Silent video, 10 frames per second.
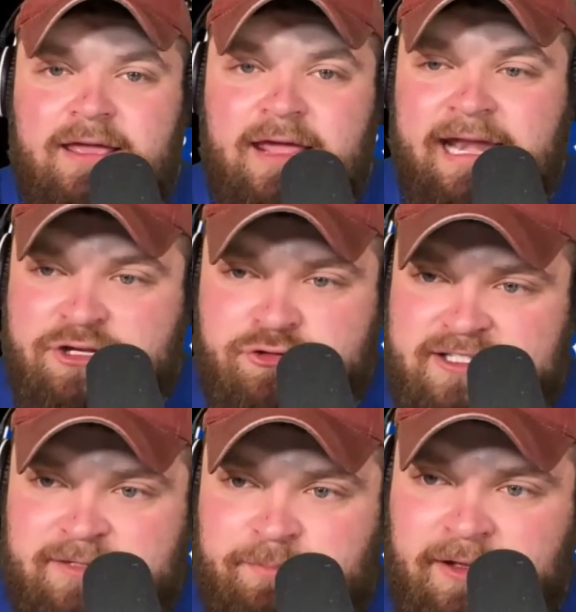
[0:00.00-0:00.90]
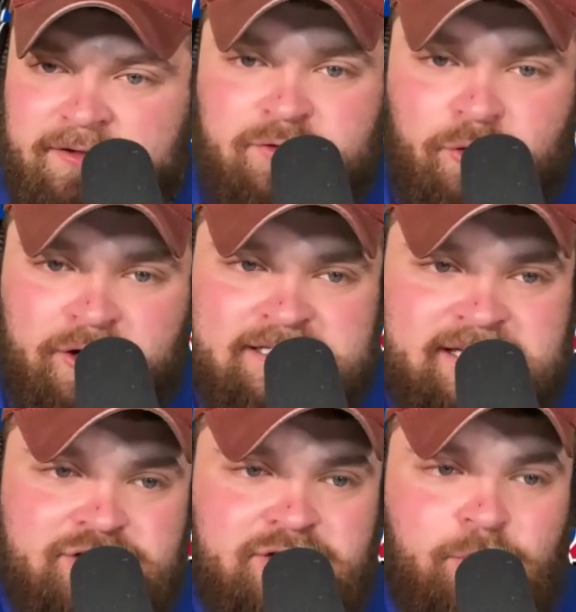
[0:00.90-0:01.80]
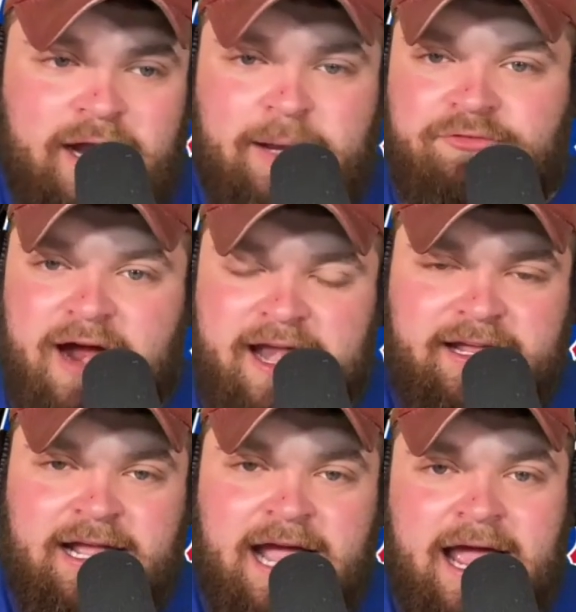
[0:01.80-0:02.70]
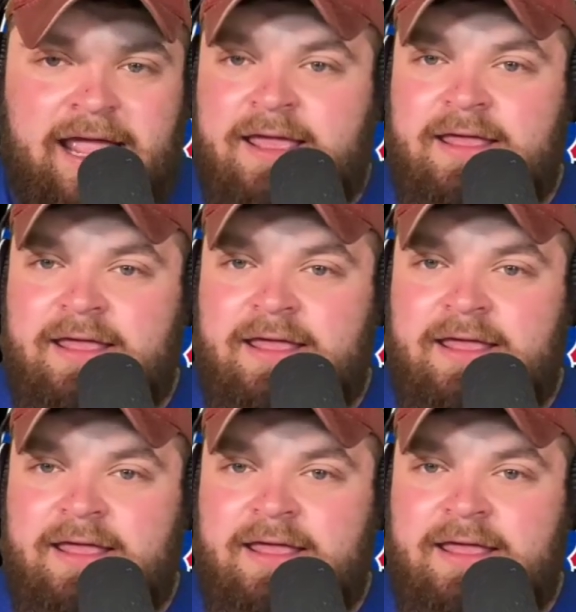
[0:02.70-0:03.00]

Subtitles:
And I trust the Bills organization to wind up finding a guy